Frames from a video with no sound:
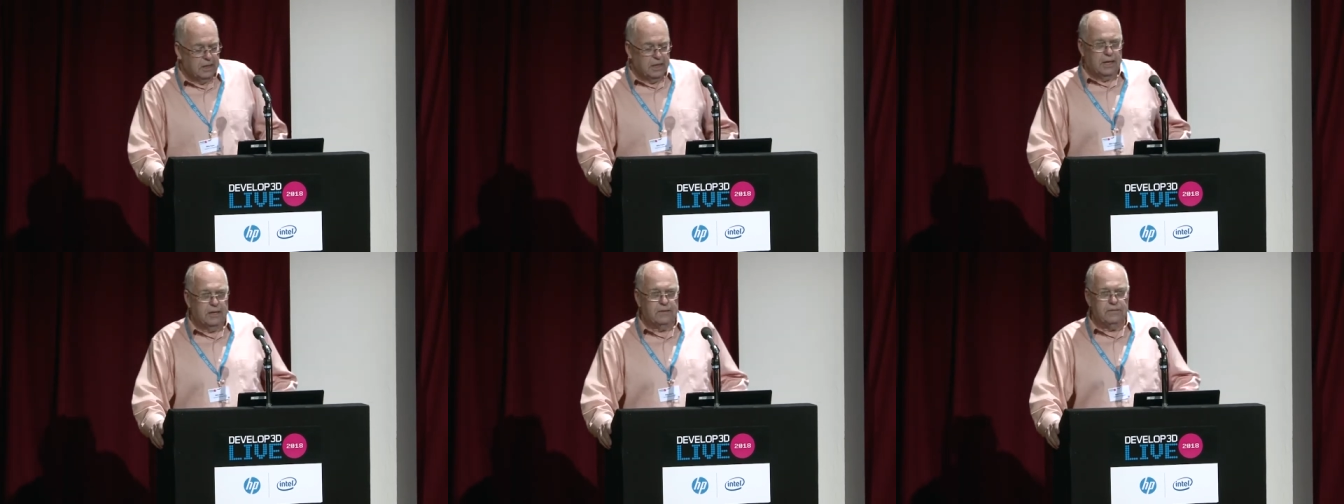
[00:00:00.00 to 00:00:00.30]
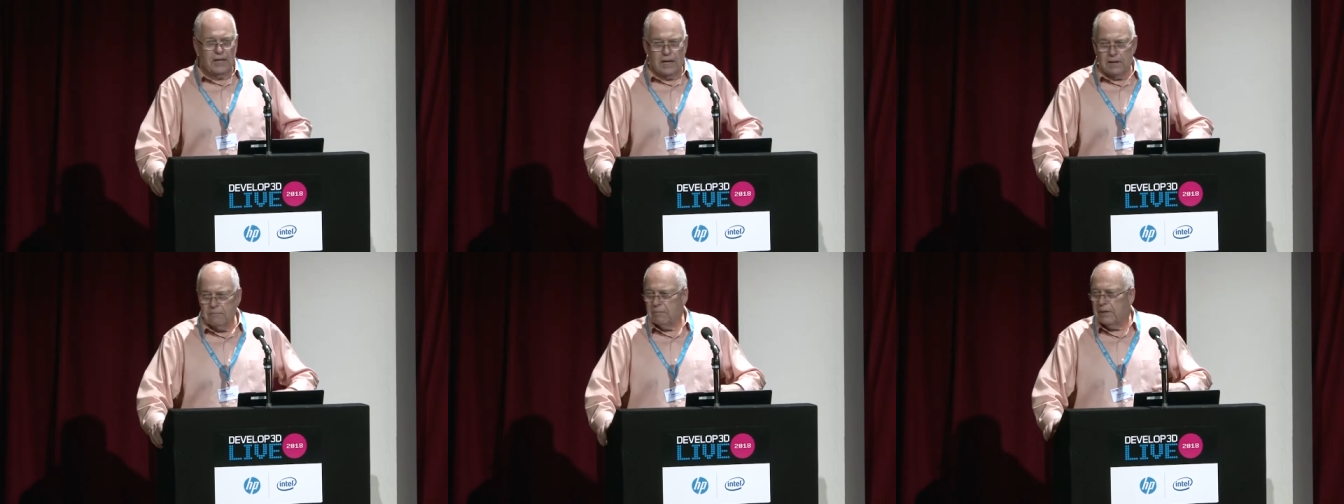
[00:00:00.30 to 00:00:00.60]
And
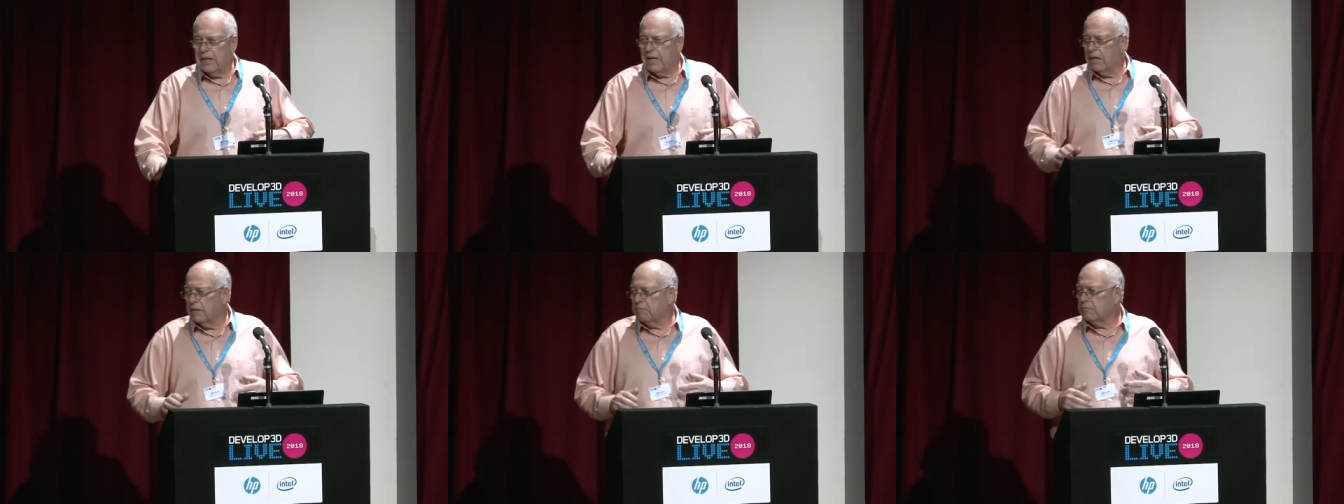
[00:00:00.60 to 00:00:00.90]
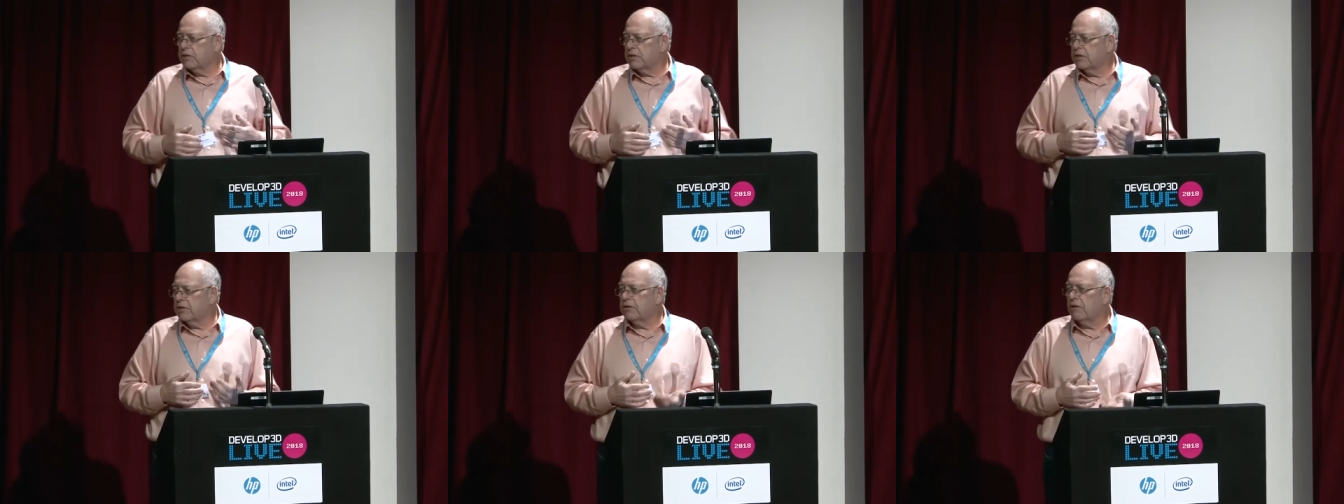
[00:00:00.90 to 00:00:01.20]
that
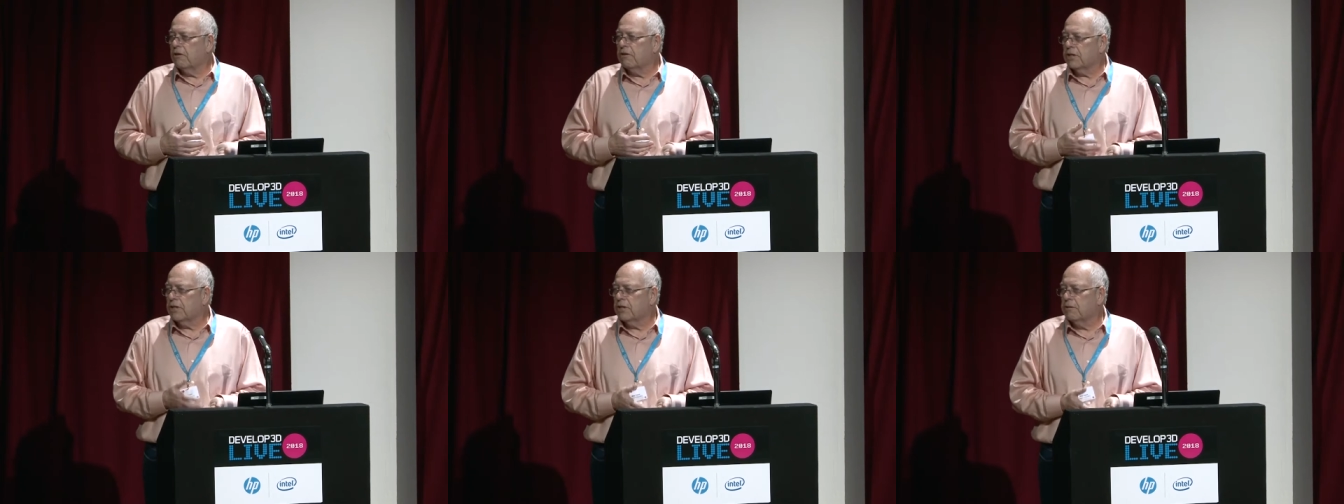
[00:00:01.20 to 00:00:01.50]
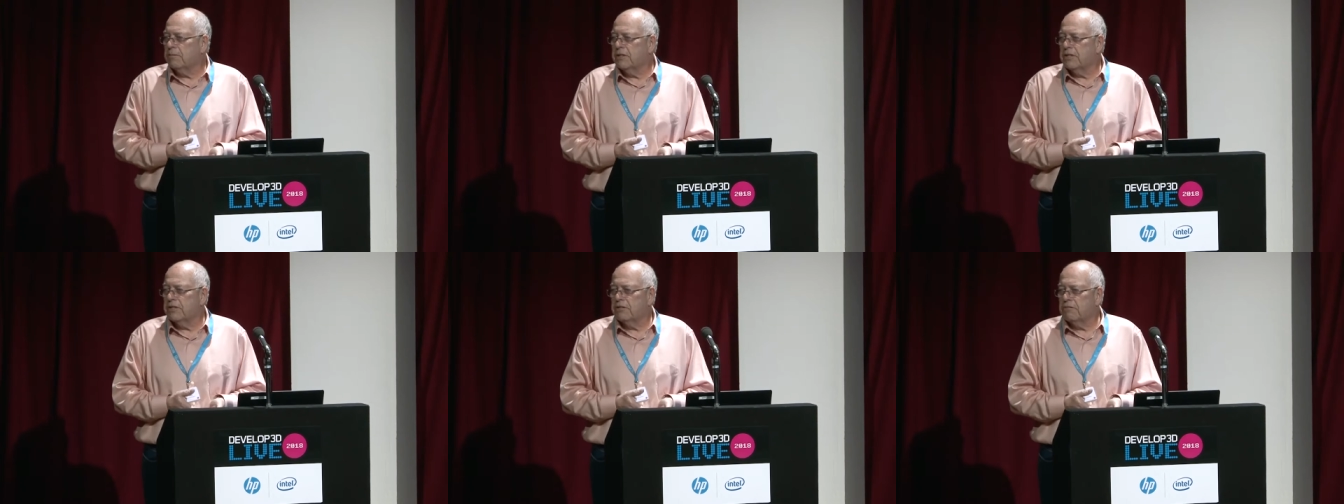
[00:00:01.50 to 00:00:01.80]
becomes the
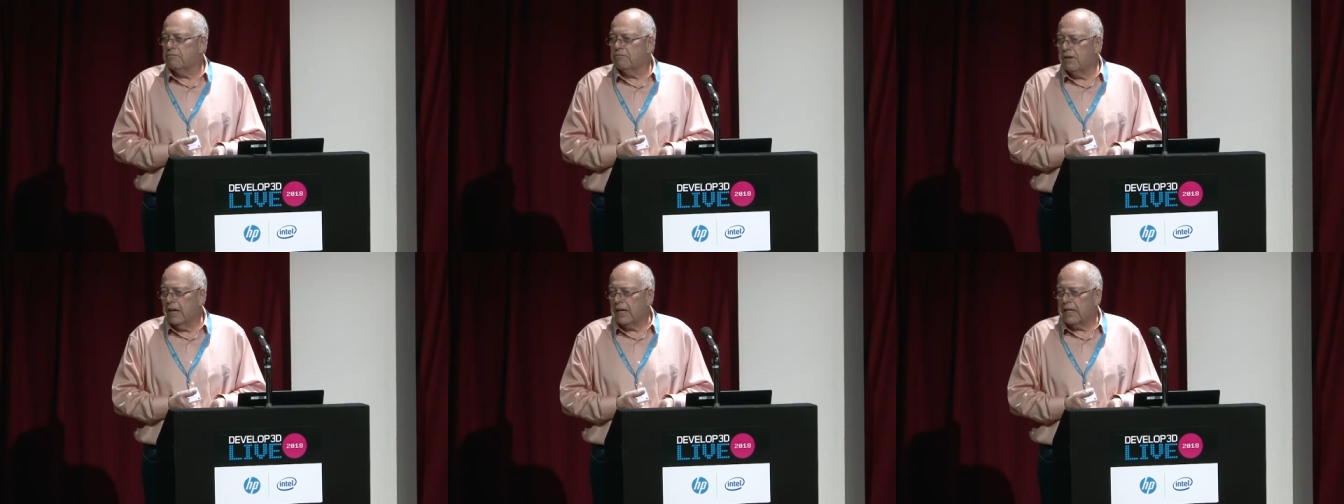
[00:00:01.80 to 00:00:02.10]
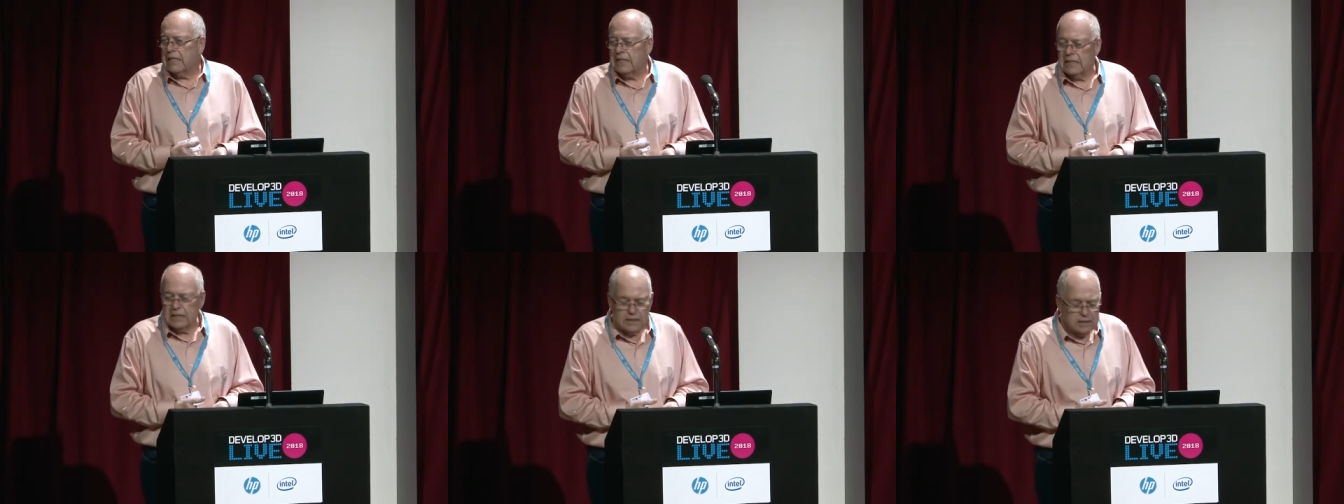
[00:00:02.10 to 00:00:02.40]
document of
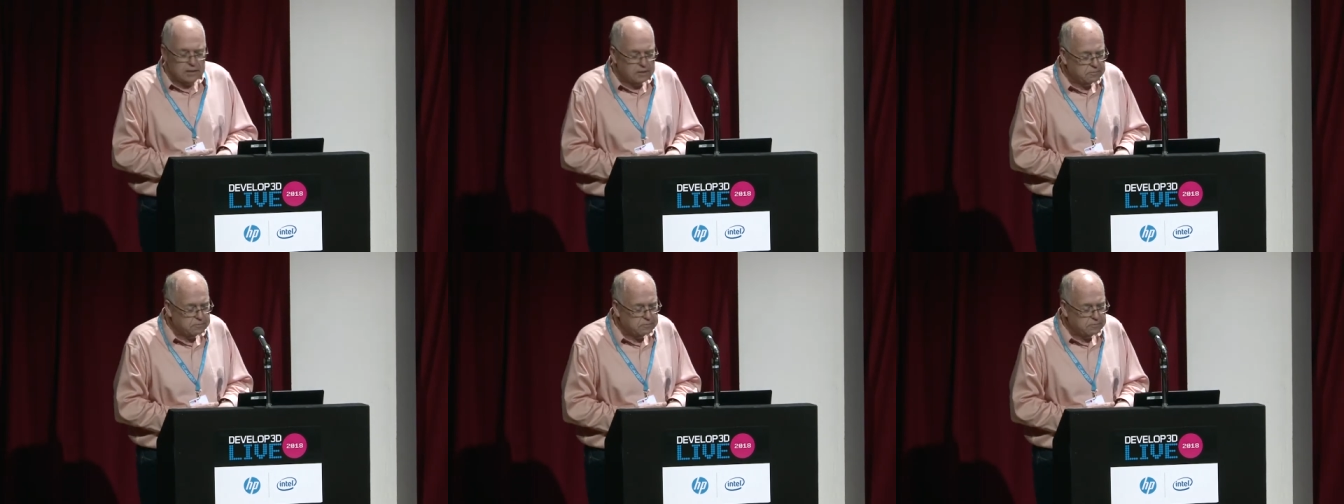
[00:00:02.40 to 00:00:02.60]
record.